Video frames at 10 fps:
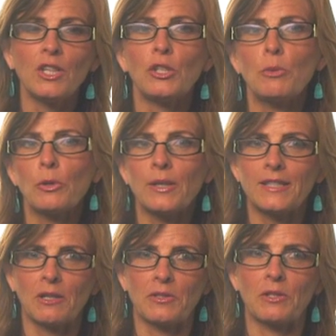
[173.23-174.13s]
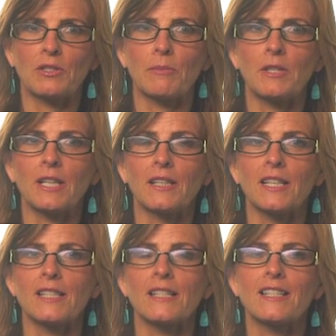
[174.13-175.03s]
Humor is also something
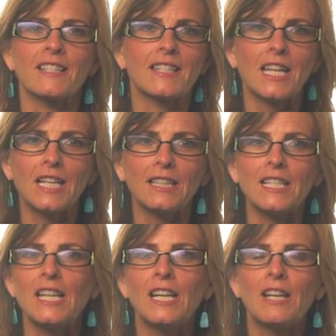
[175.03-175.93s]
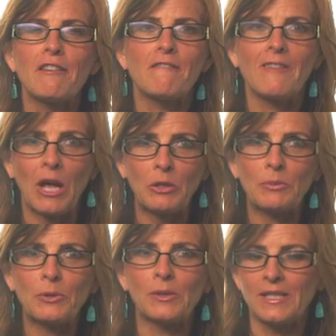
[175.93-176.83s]
that is aesthetically
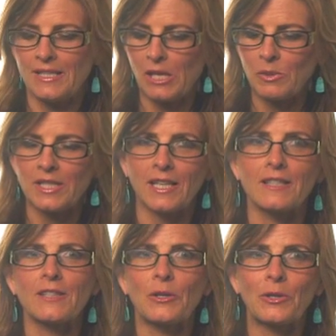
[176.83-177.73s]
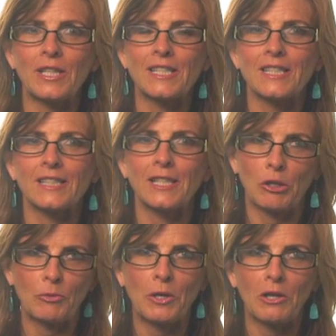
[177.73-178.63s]
valuable in Tewa dance, according to
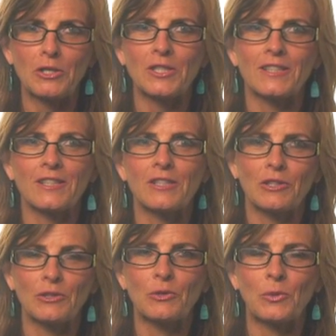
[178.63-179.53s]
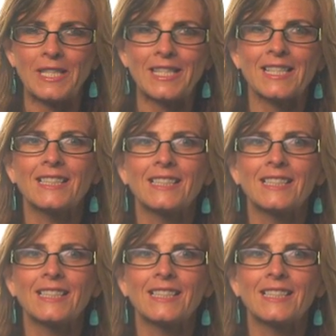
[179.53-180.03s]
anthropologist Jill Sweet.